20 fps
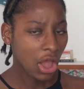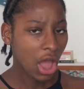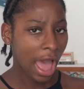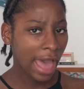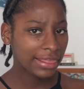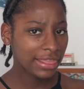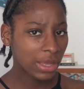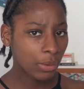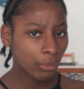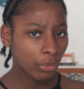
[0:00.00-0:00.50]

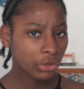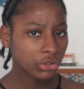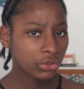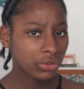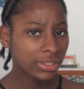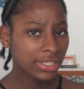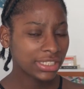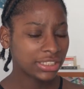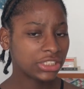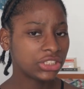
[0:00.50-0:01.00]
And then what
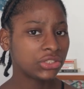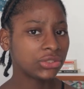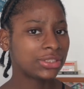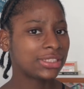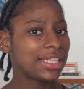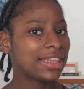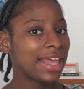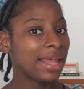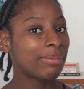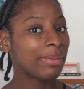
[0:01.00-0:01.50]
you need to do
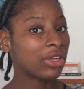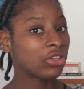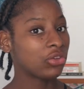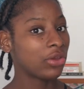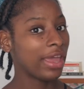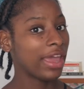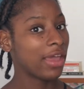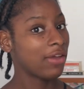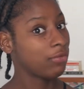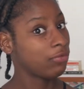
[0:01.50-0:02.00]
to then make
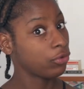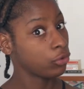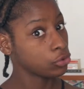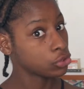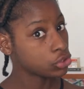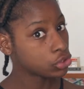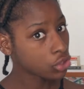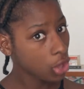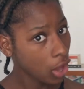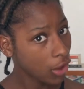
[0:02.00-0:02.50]
your hair feel
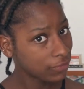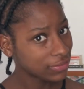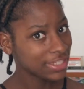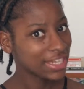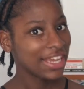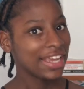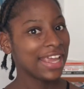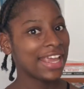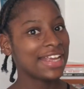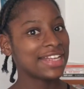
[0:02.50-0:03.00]
soft
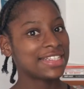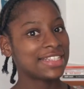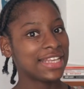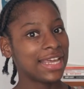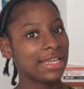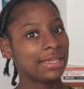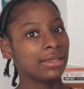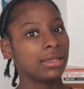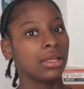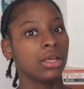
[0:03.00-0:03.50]
is
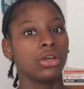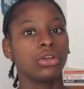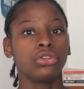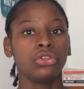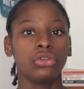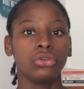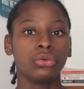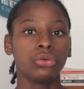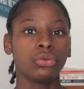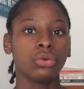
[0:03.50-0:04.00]
then
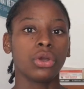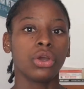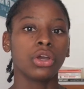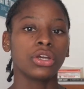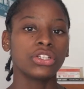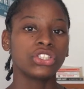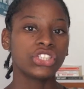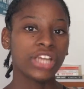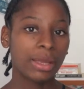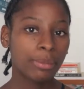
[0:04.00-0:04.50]
you
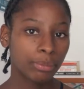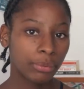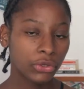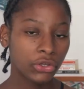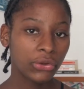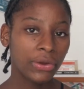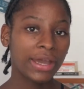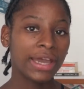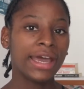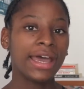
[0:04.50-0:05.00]
shampoo
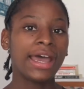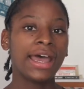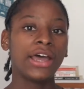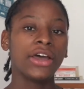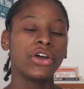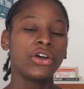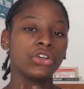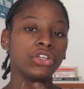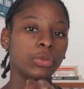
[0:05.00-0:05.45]
your hair,